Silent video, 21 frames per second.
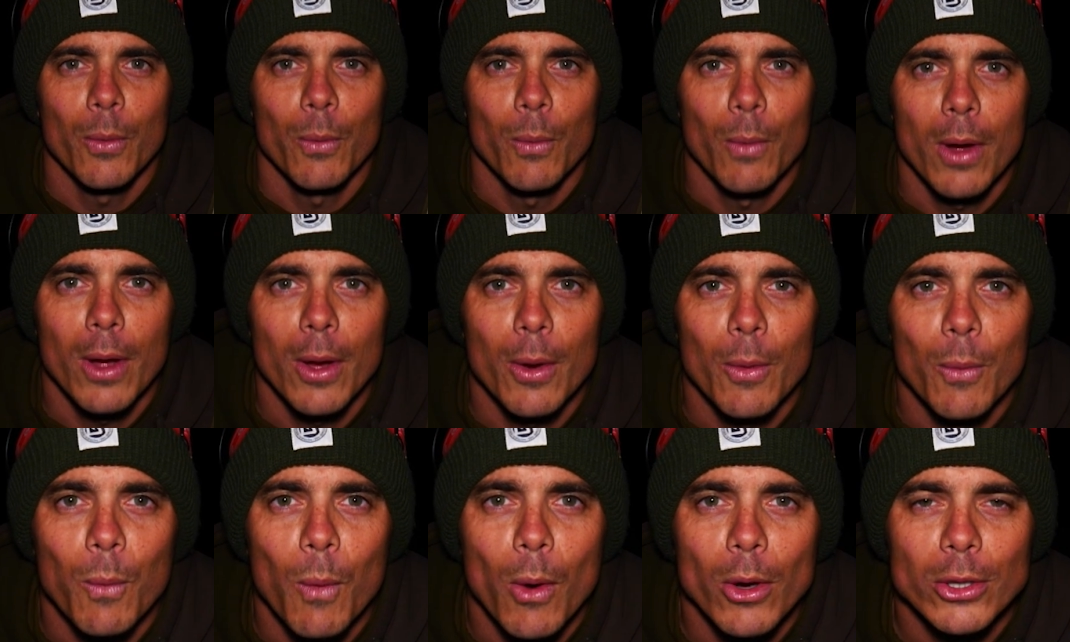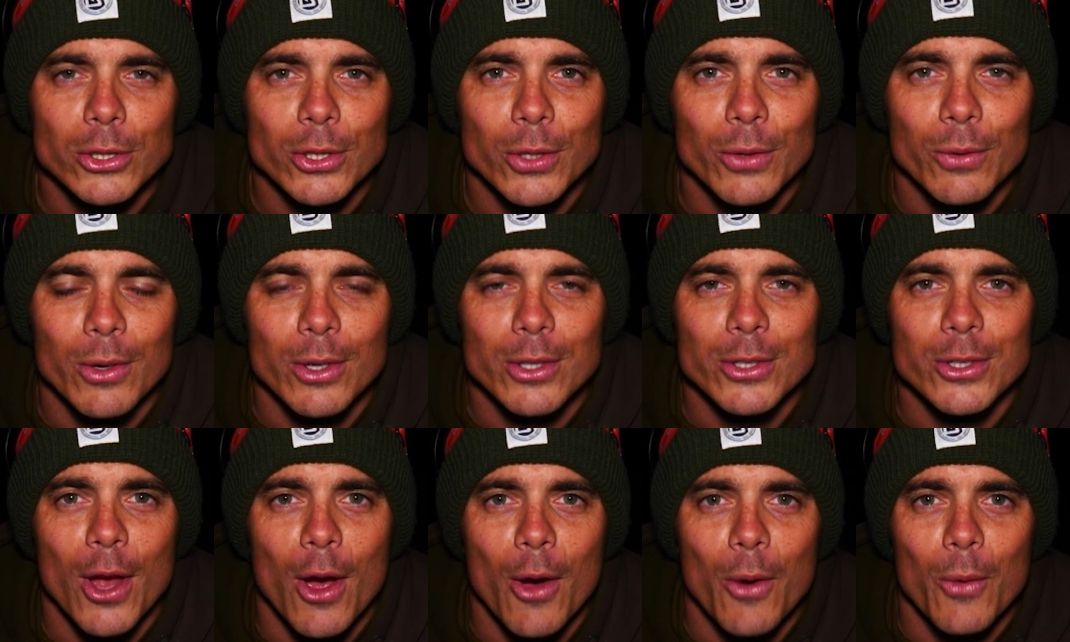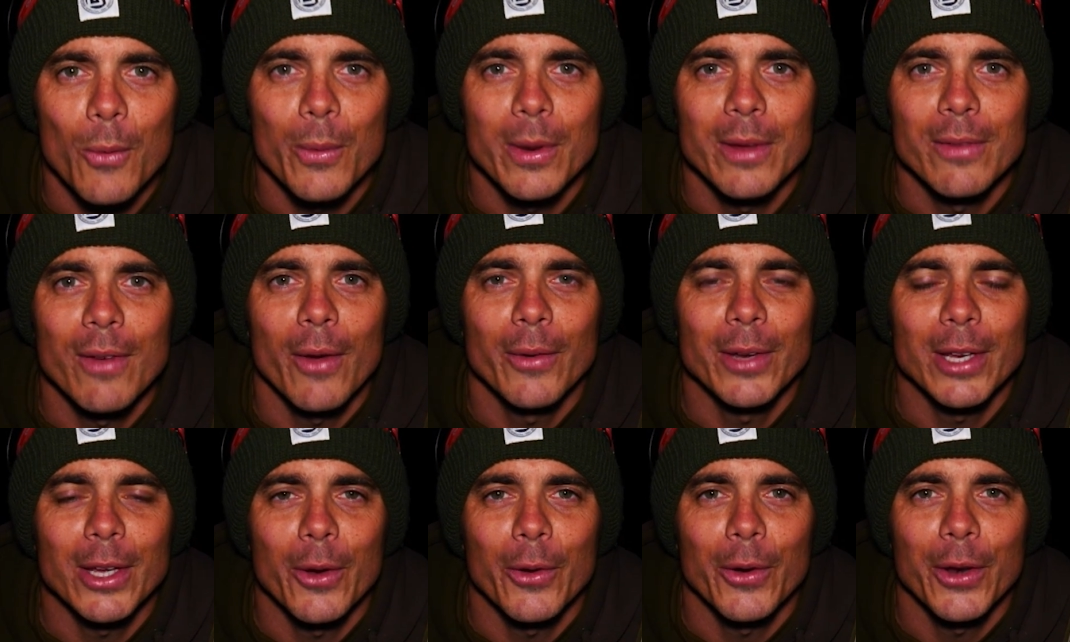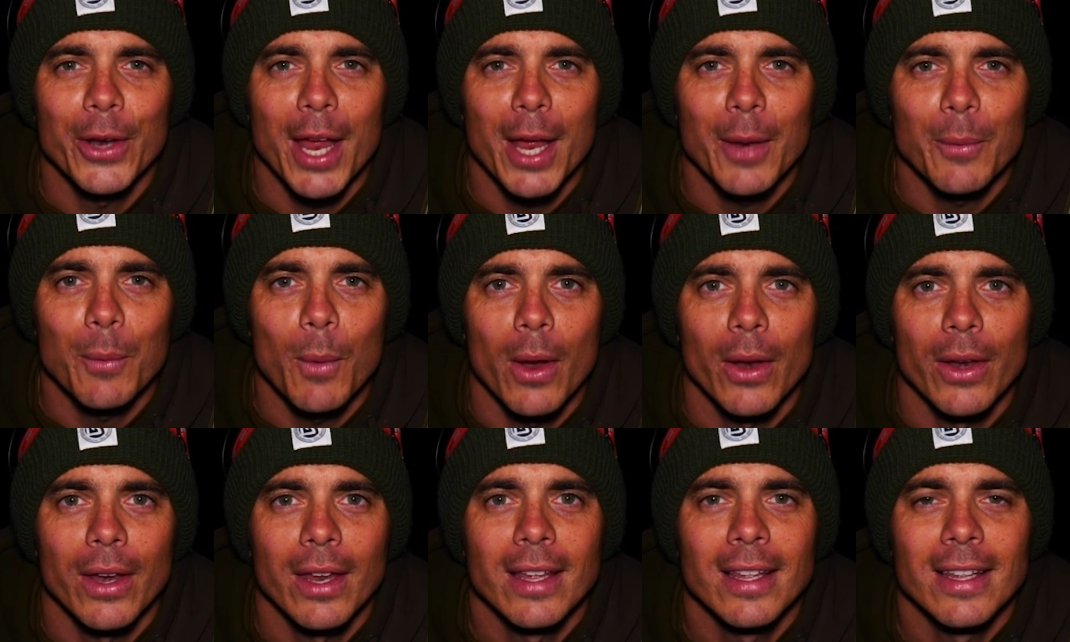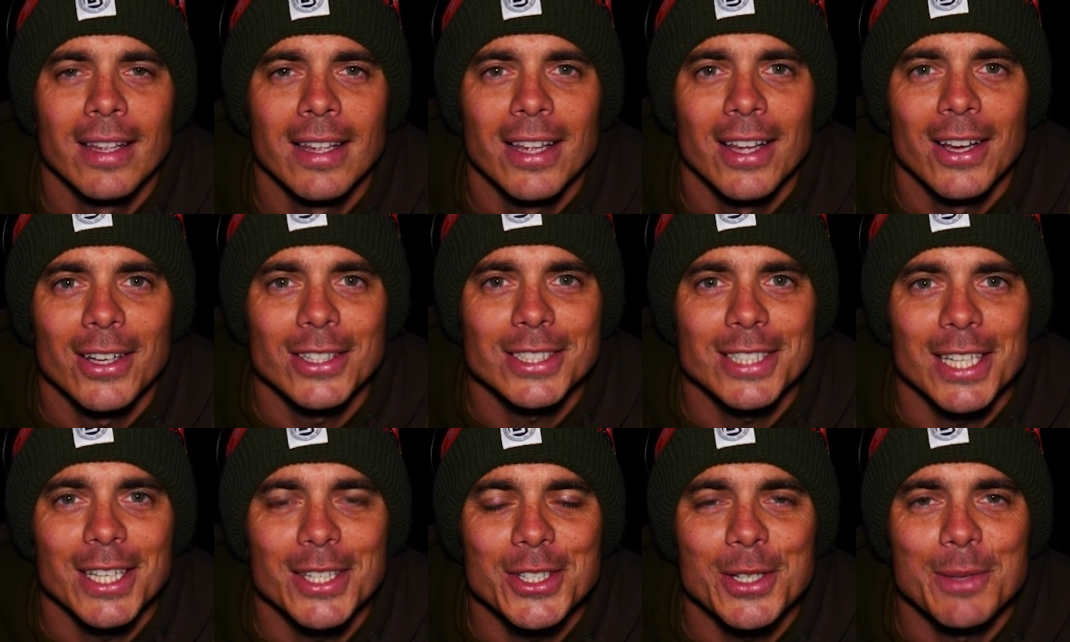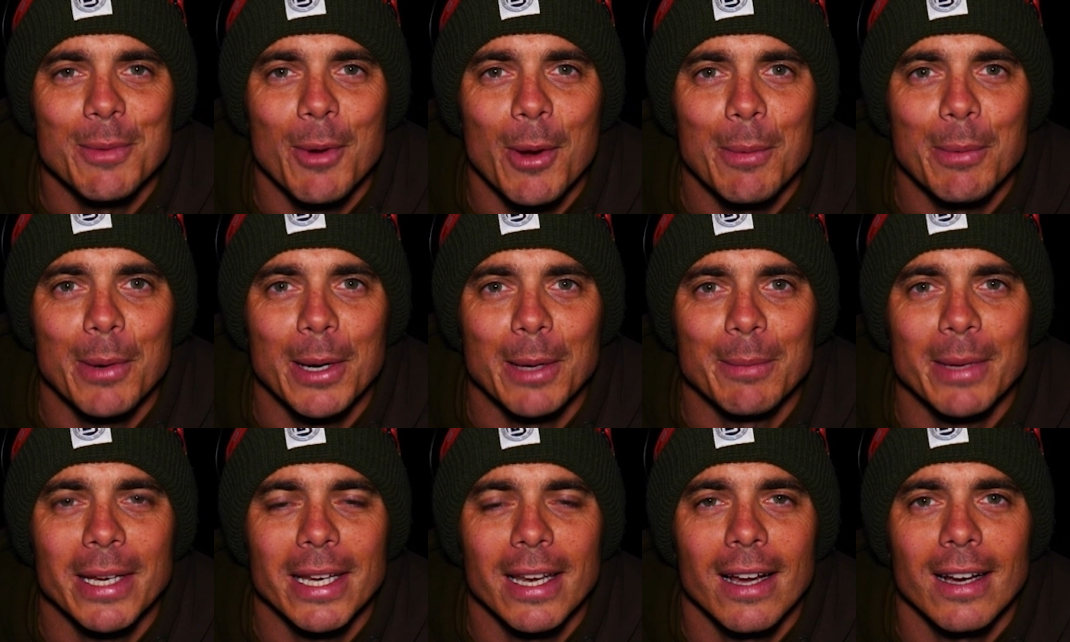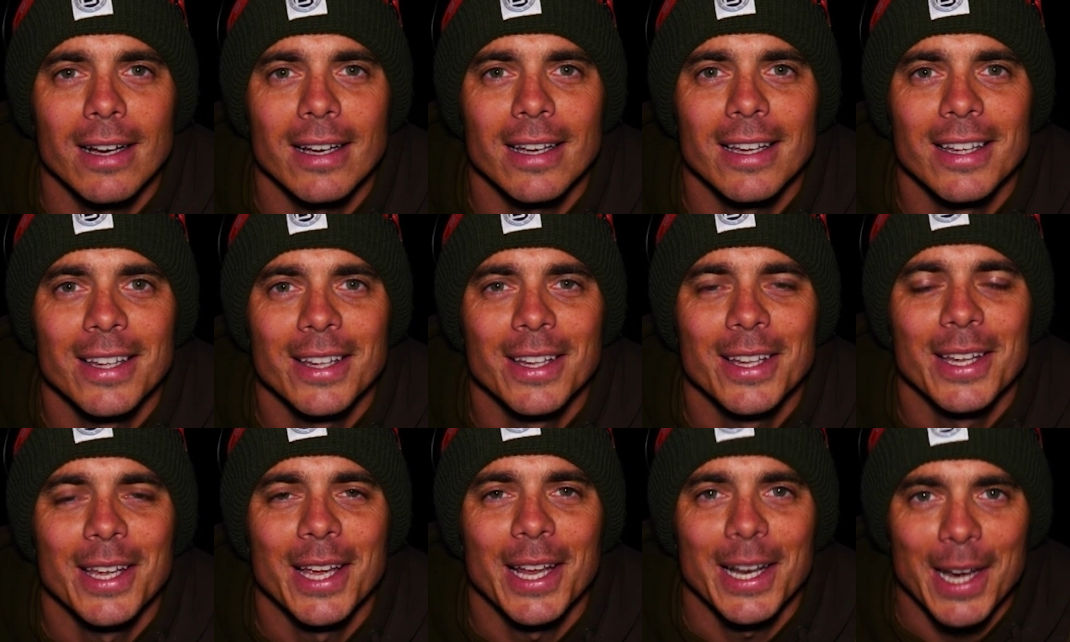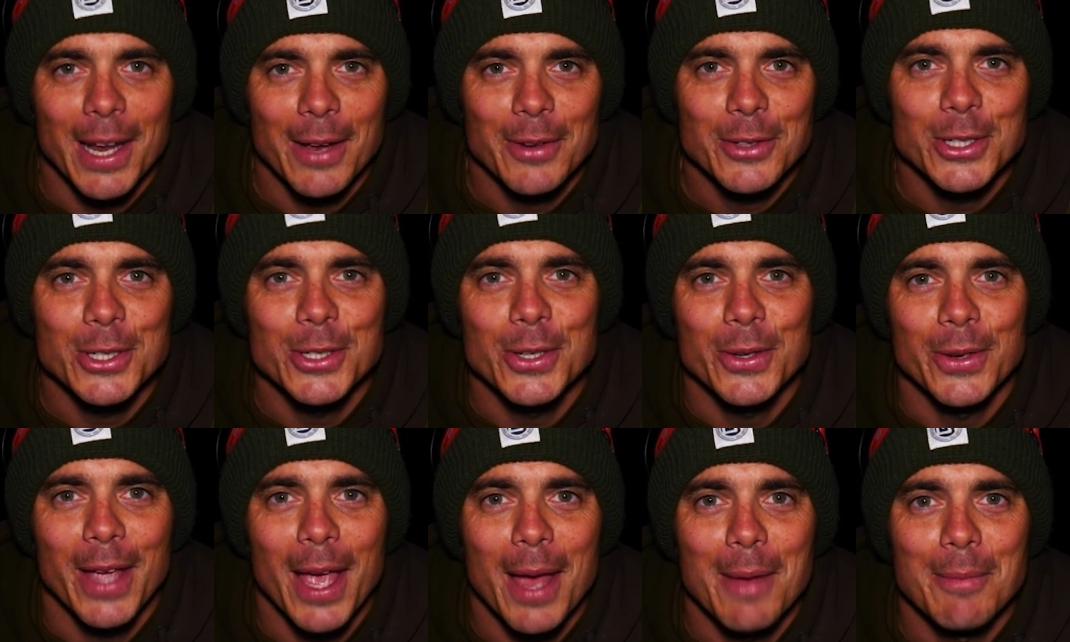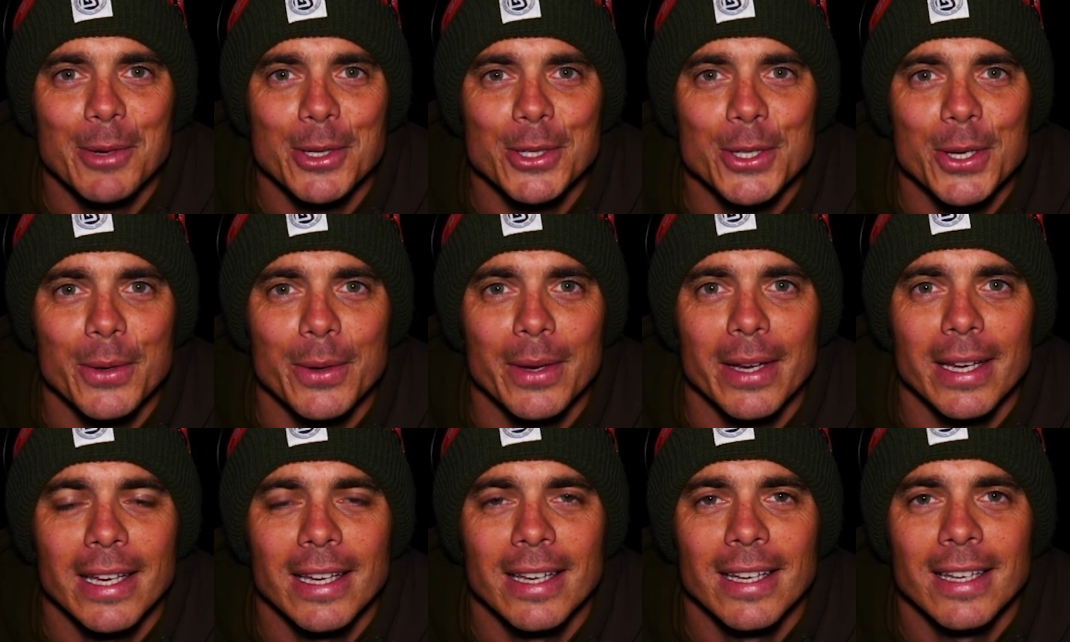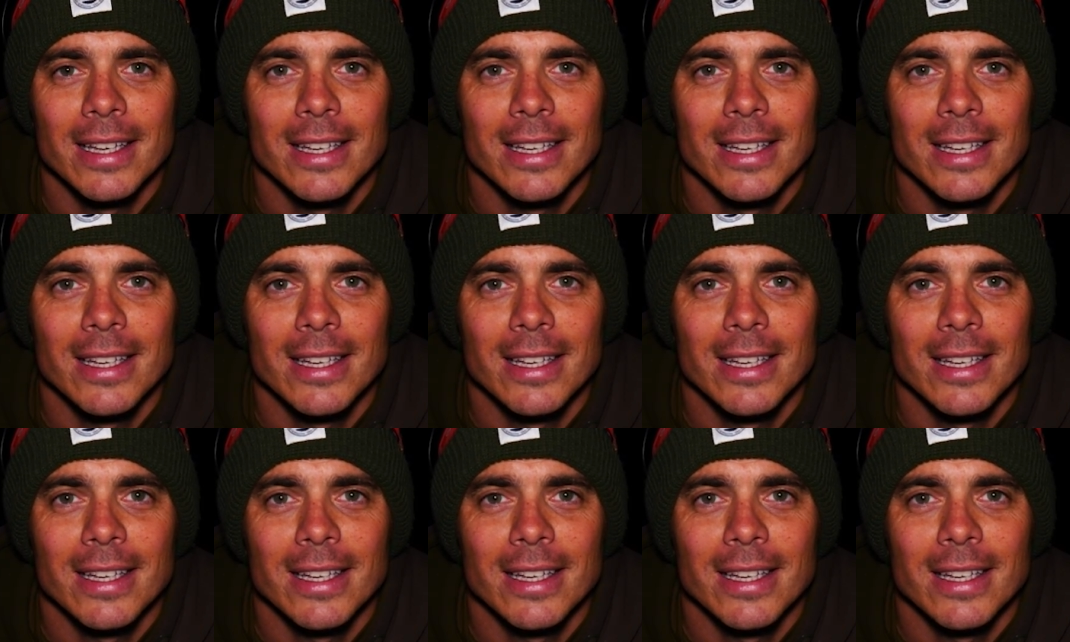Well, what a result. We've only gone and had one. I said she might bring me luck, and now she's on camera duty.